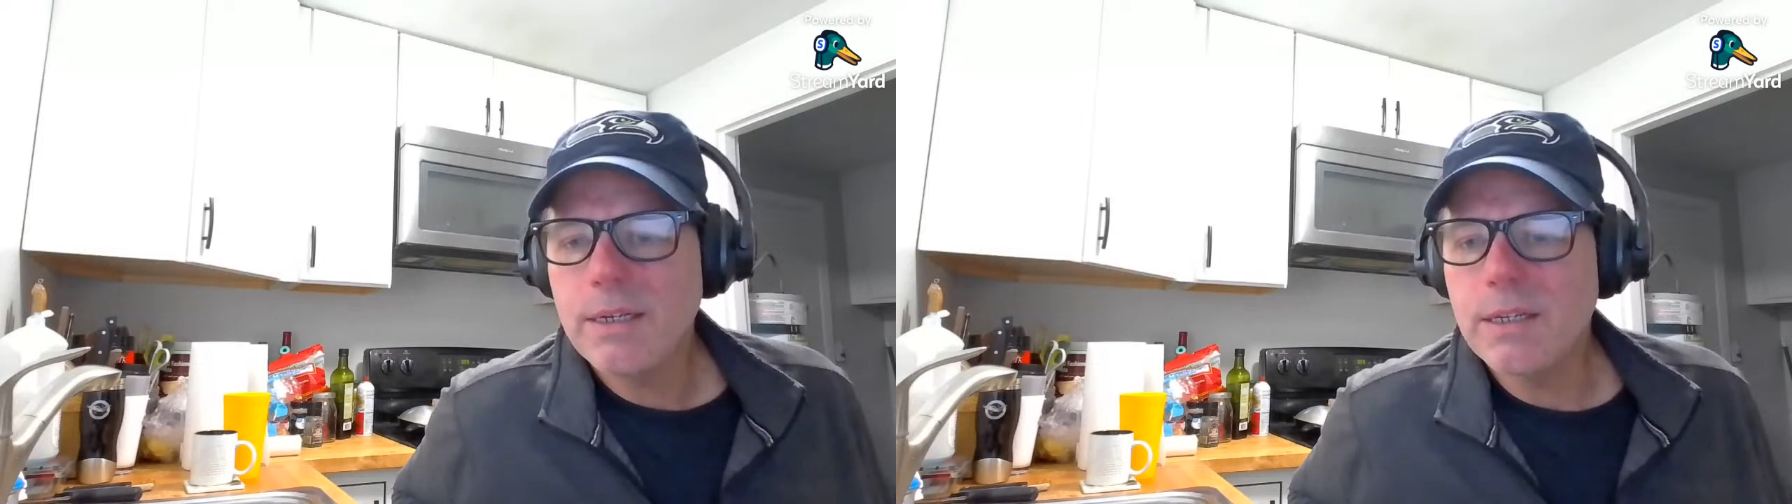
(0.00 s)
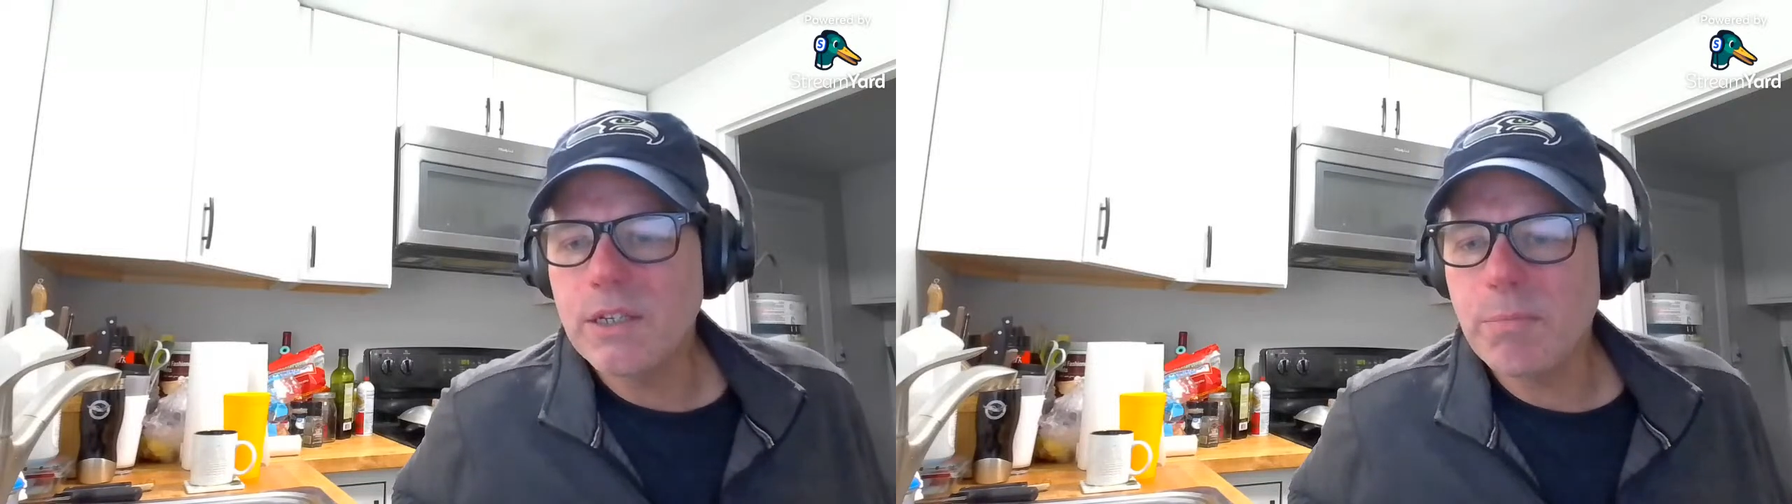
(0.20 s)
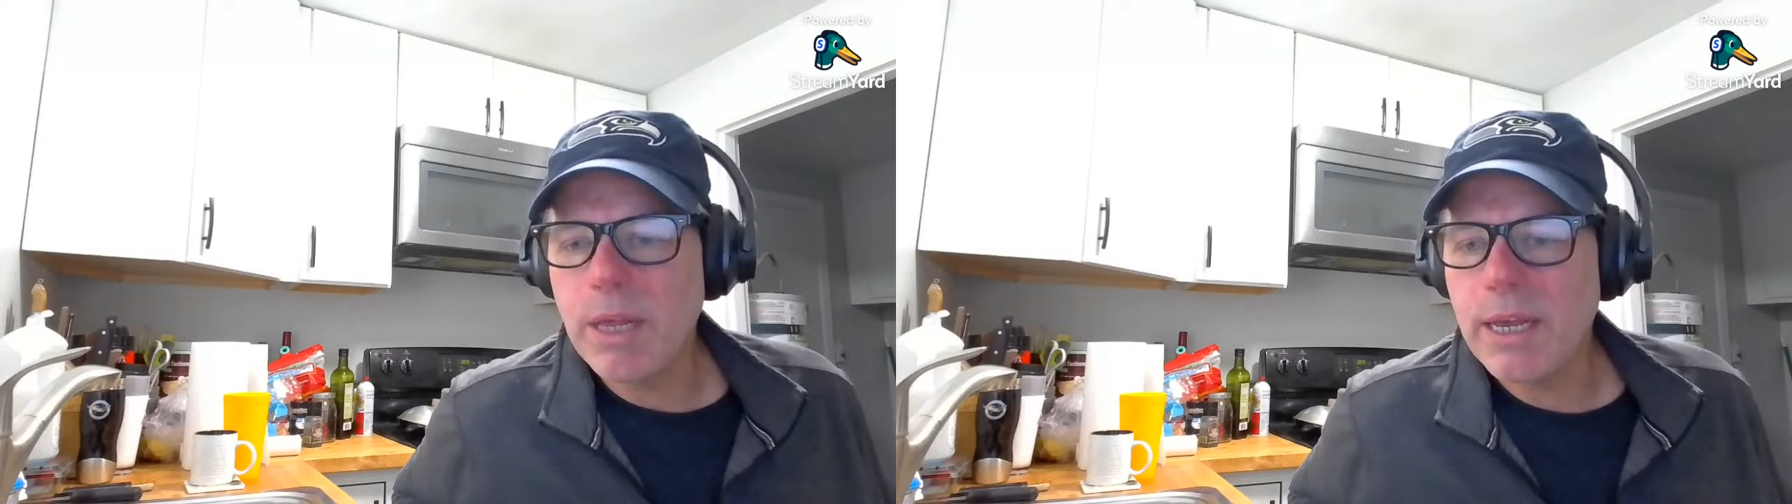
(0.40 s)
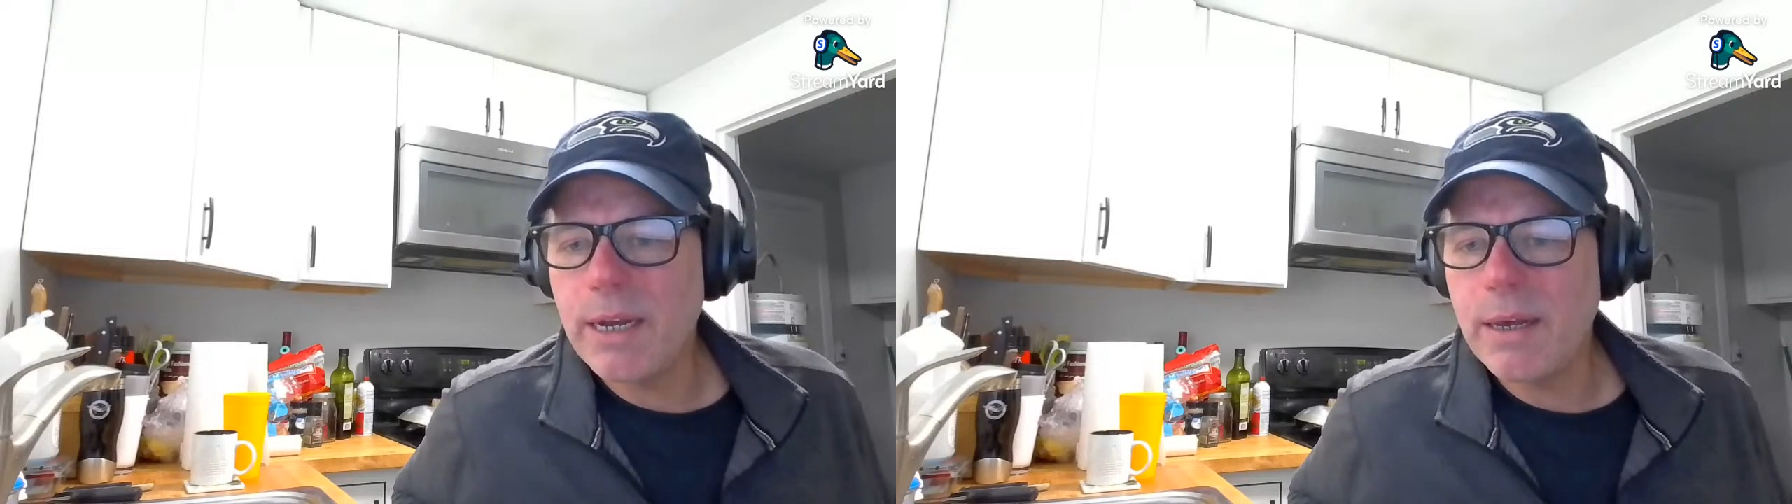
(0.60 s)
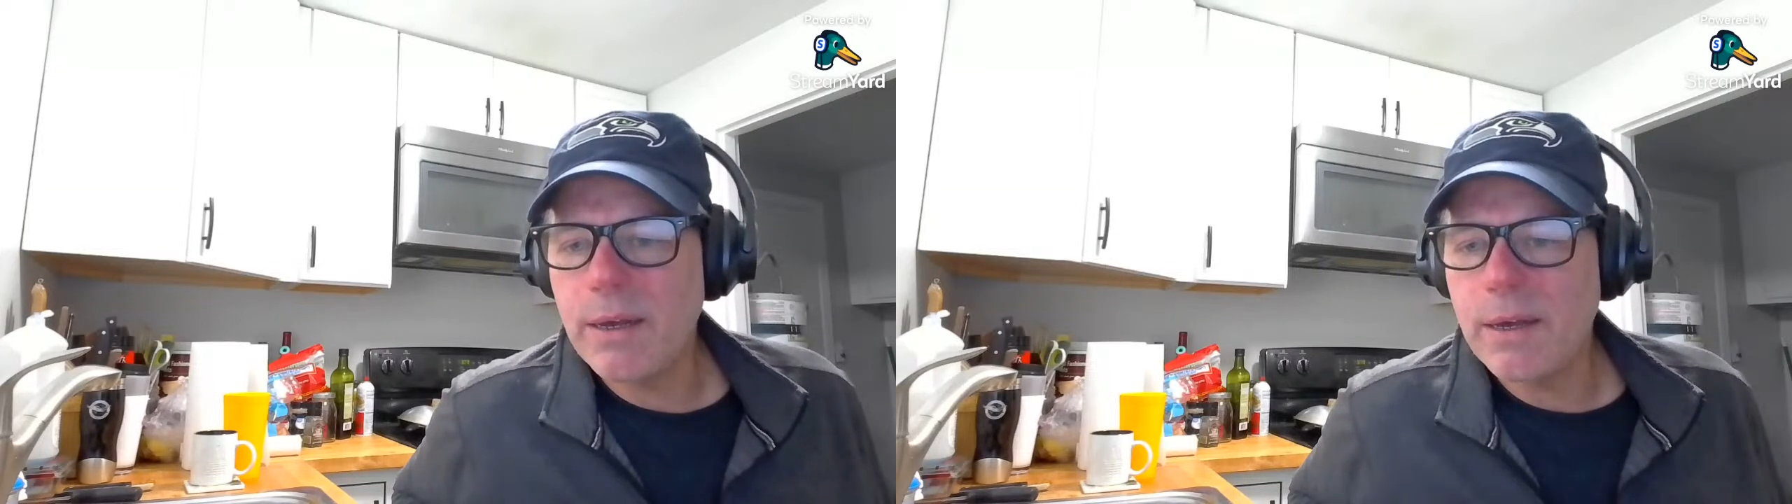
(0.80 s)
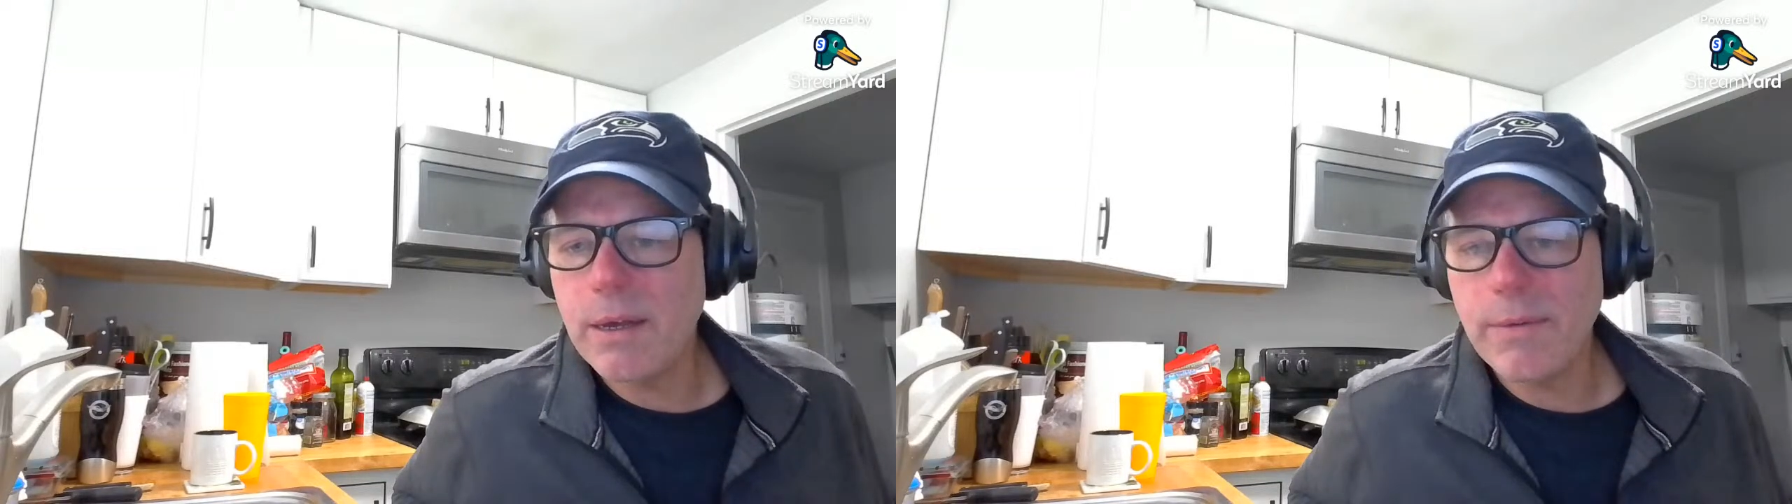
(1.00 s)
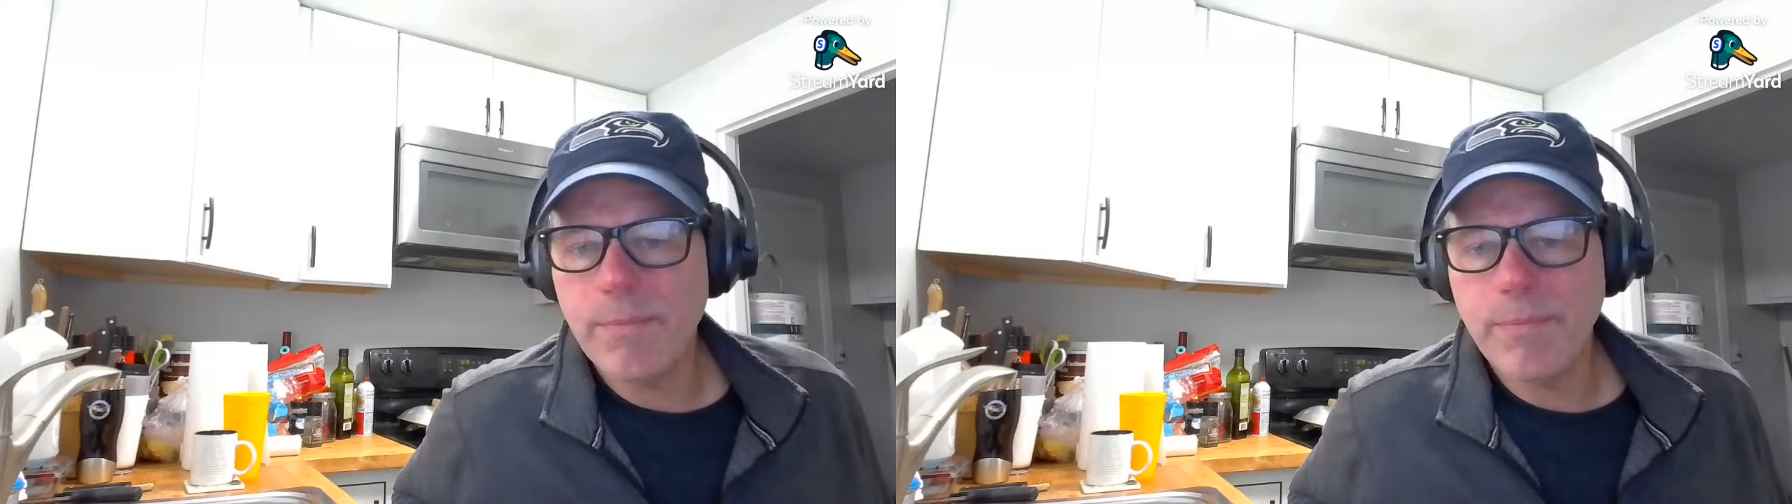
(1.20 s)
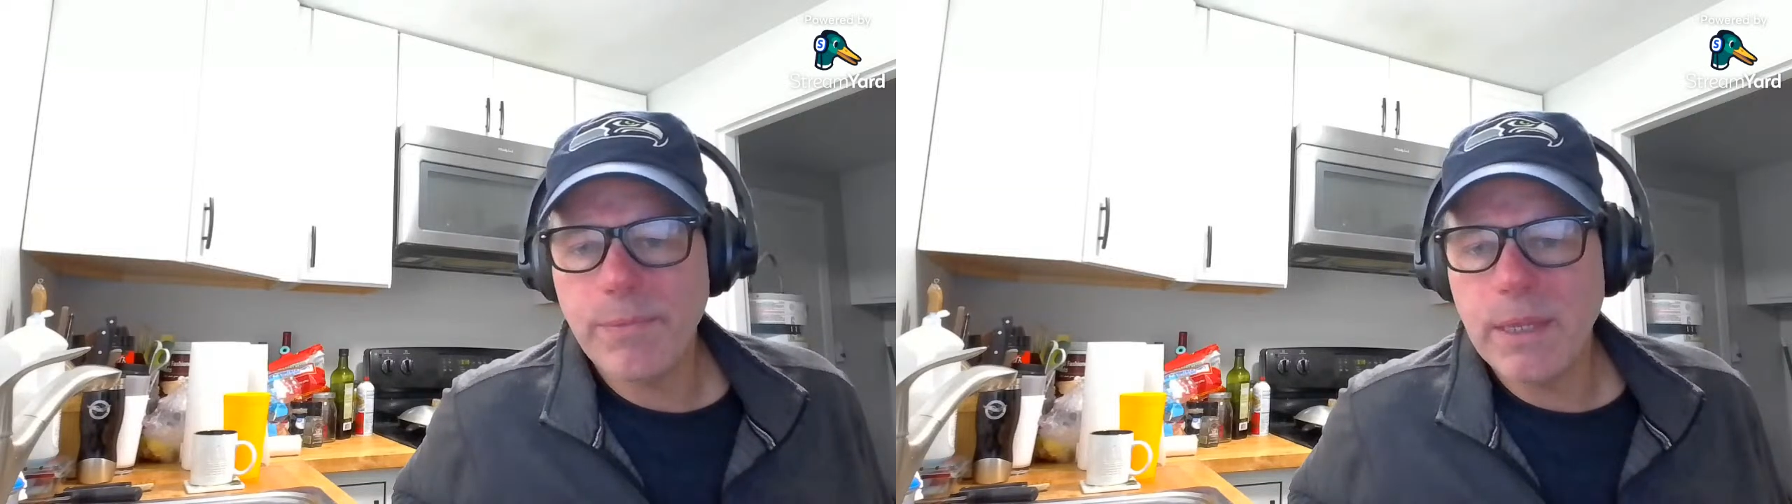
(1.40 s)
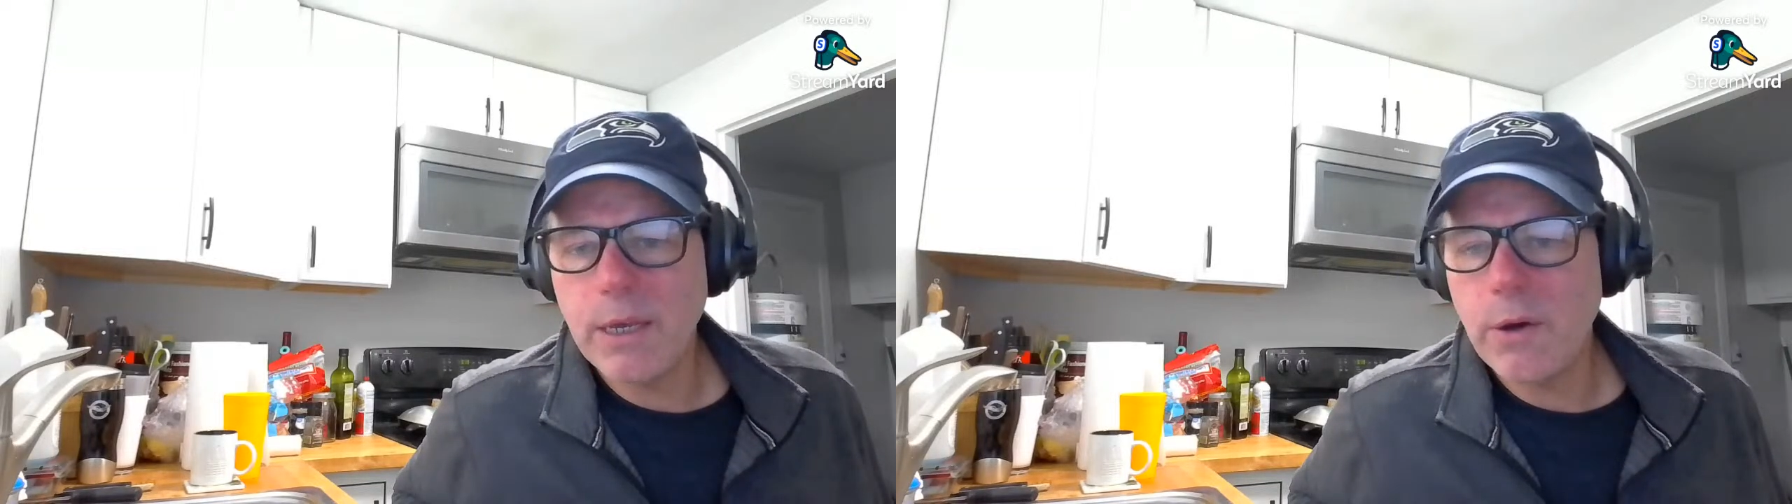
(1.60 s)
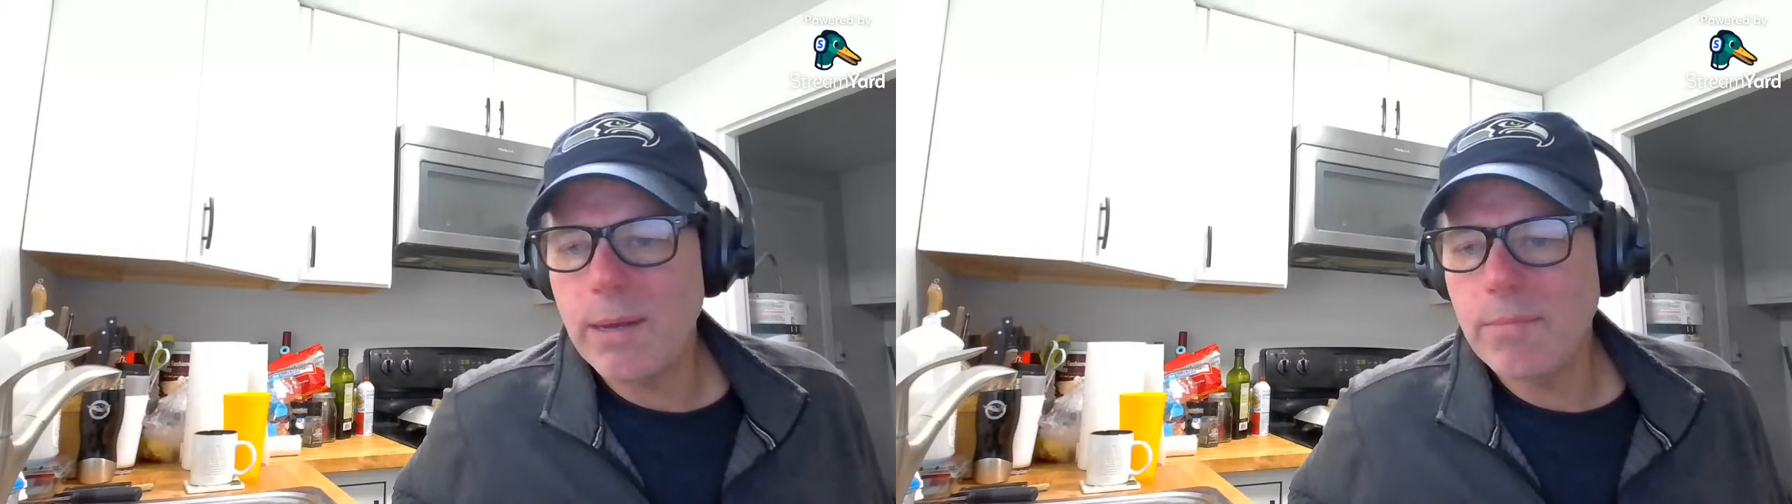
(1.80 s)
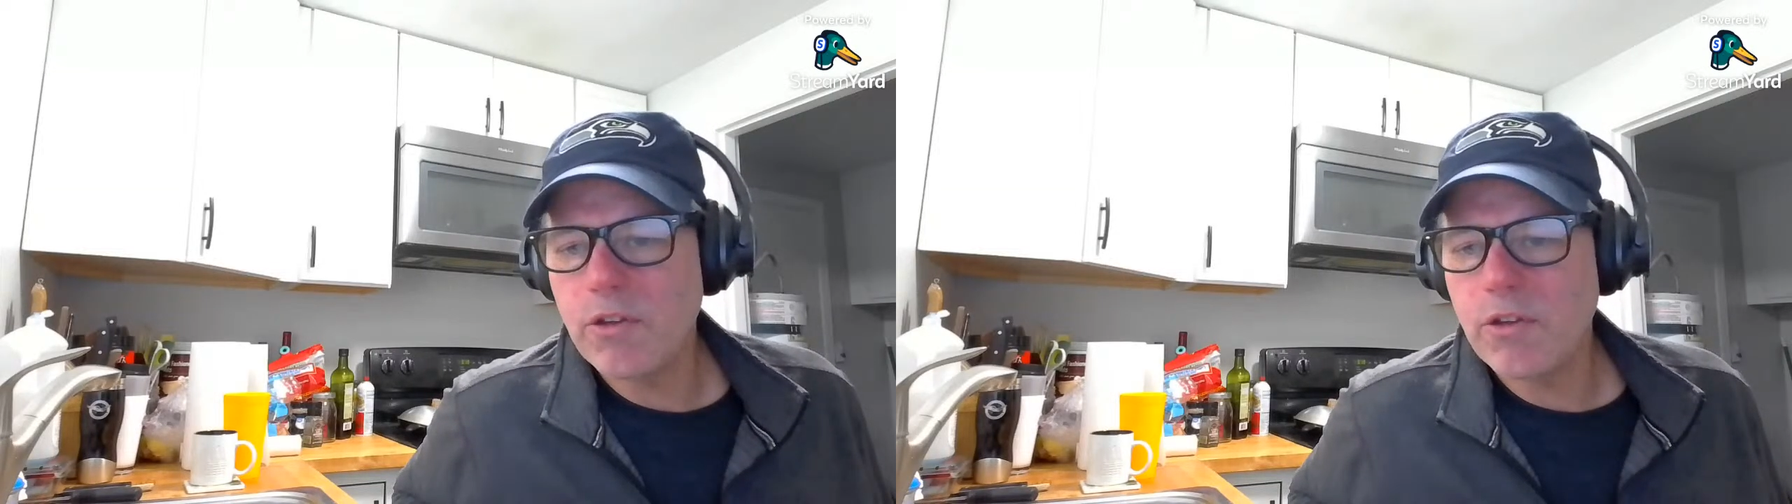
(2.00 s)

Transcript: Displayed DOM